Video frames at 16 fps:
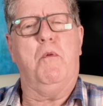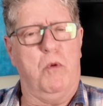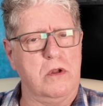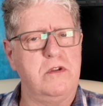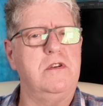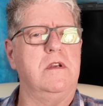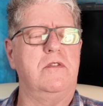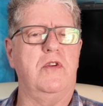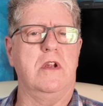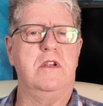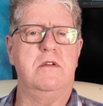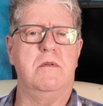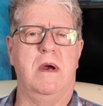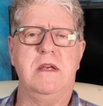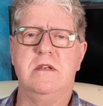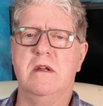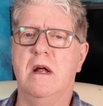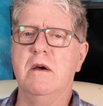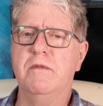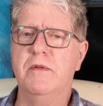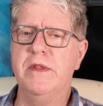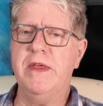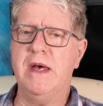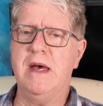What's your situation
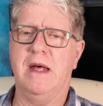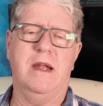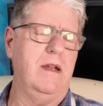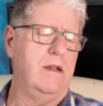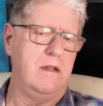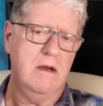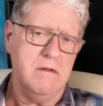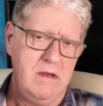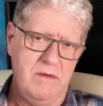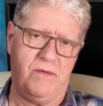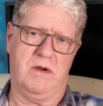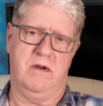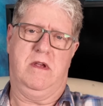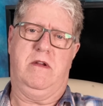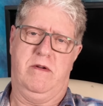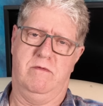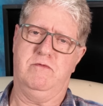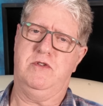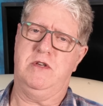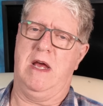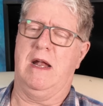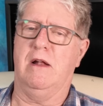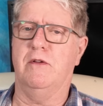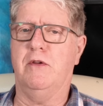over there? And I know you've got your own
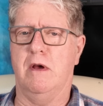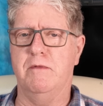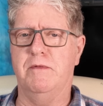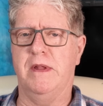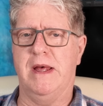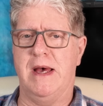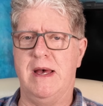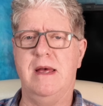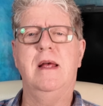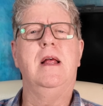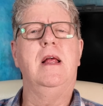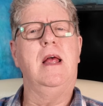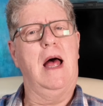channels over there.